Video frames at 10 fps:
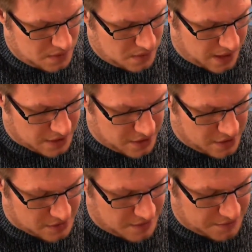Well, that
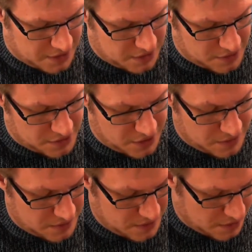dial's lovely and loose, though,
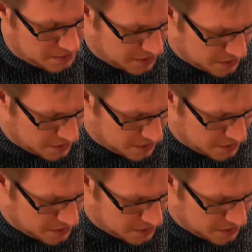on the plus